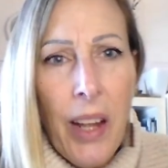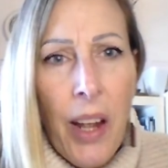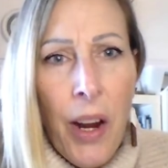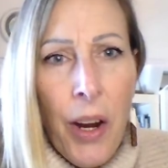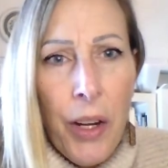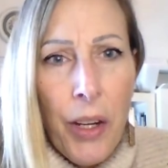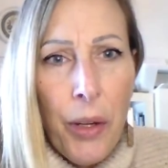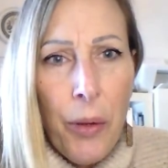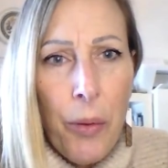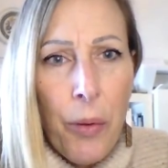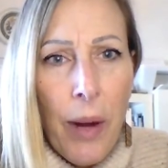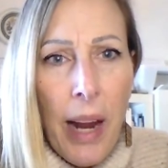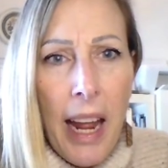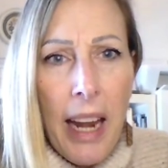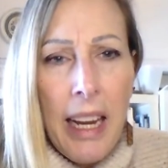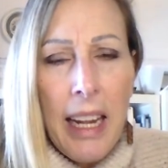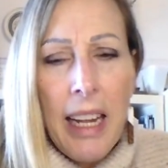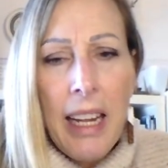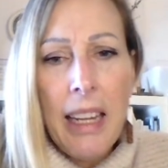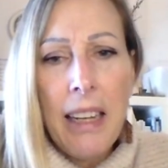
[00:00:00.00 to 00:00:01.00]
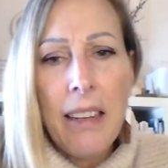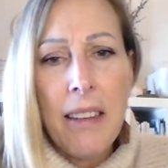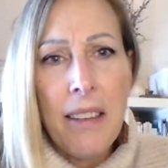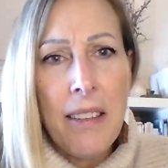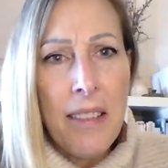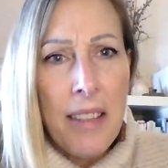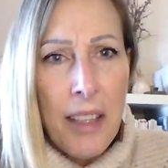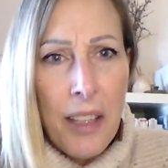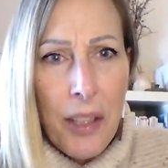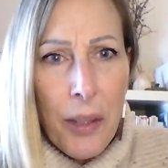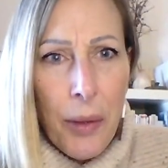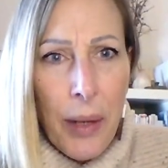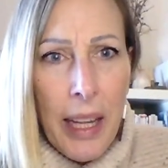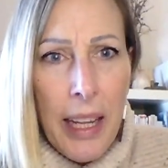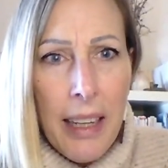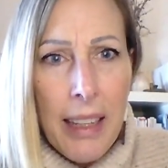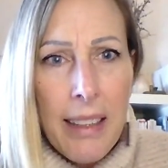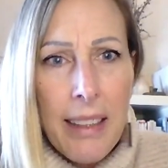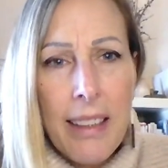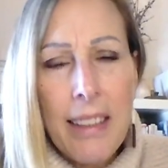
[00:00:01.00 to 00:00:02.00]
Are you ready to do
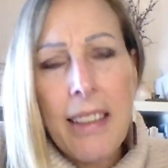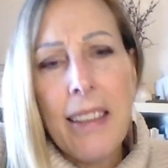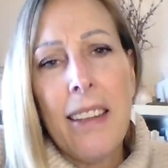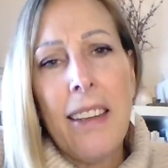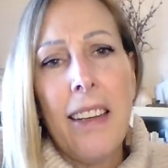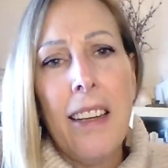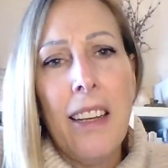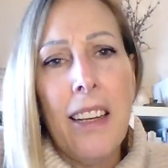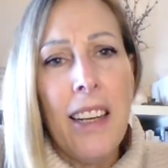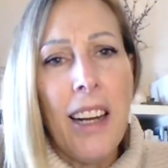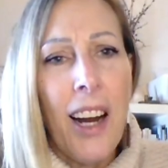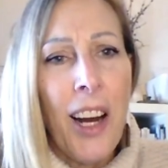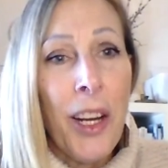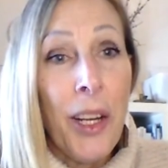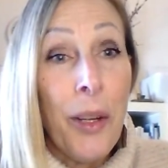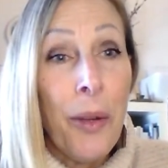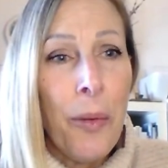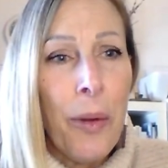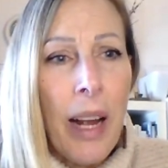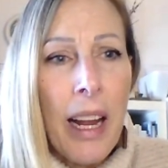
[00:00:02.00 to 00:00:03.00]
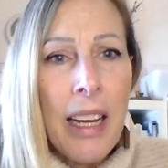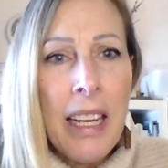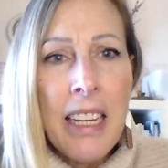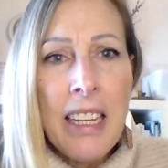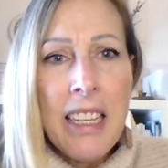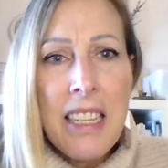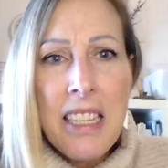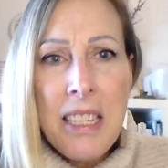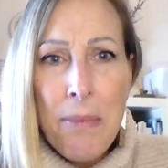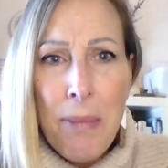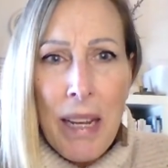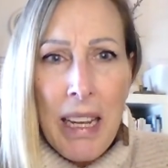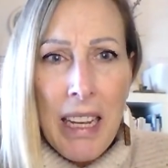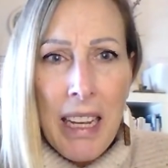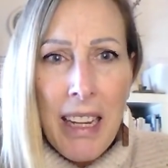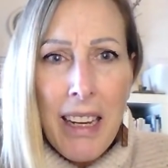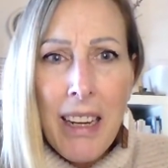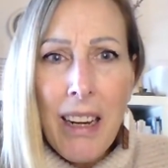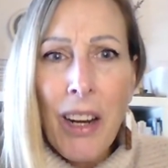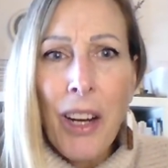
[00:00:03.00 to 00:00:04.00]
it? Are you ready to speak
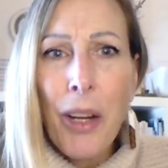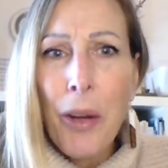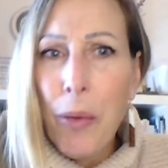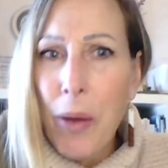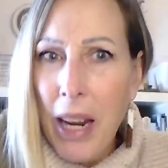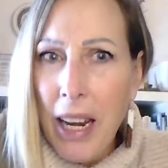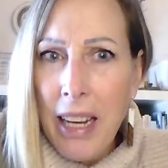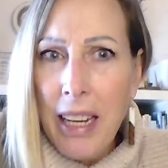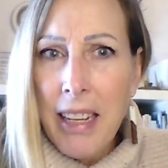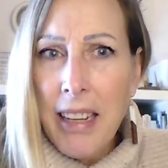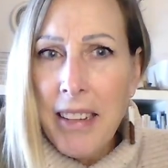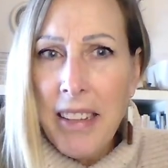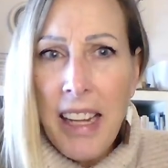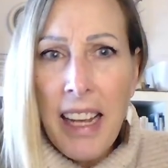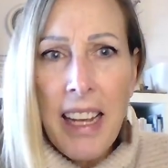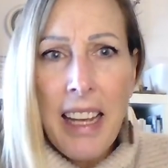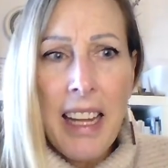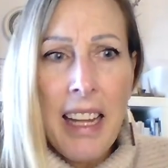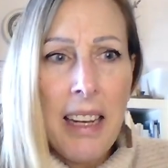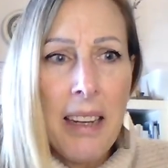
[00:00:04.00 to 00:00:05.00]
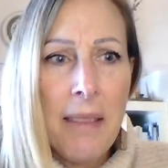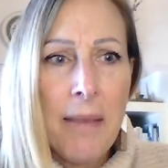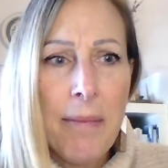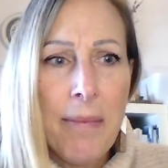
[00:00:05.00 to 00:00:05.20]
it? Are you ready to take it?